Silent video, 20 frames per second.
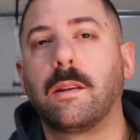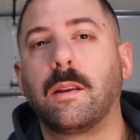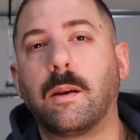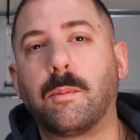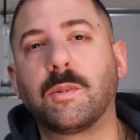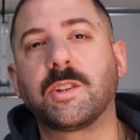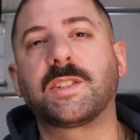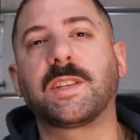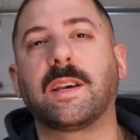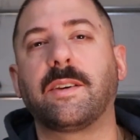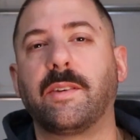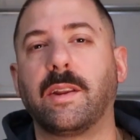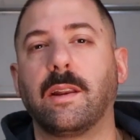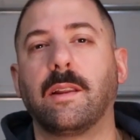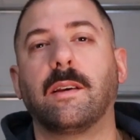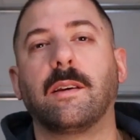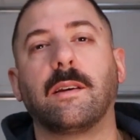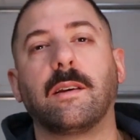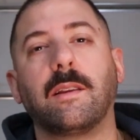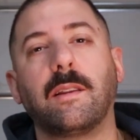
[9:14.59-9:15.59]
Number 7,
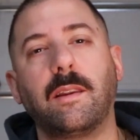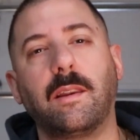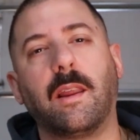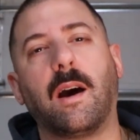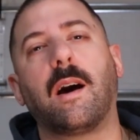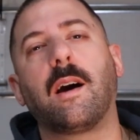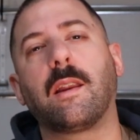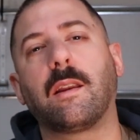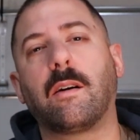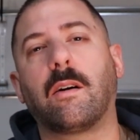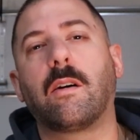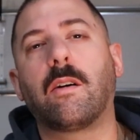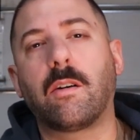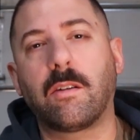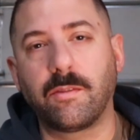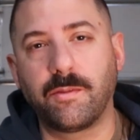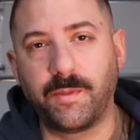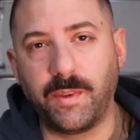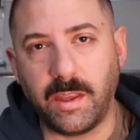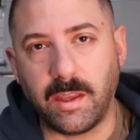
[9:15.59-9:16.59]
not
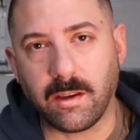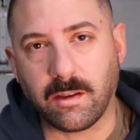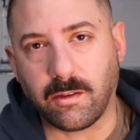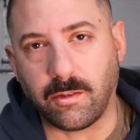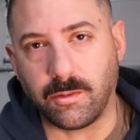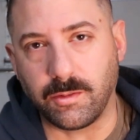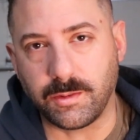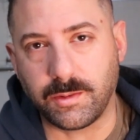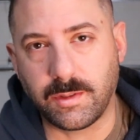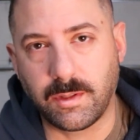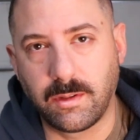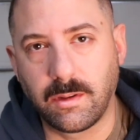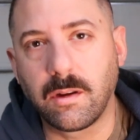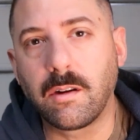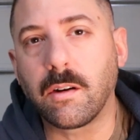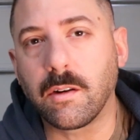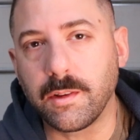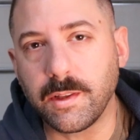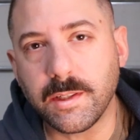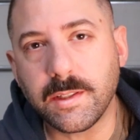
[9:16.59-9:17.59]
all vehicles
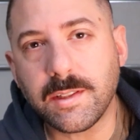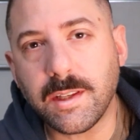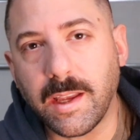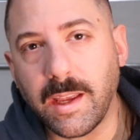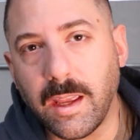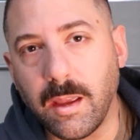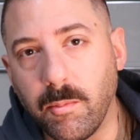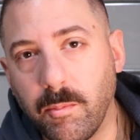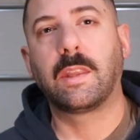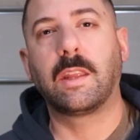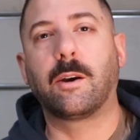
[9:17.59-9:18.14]
are the same.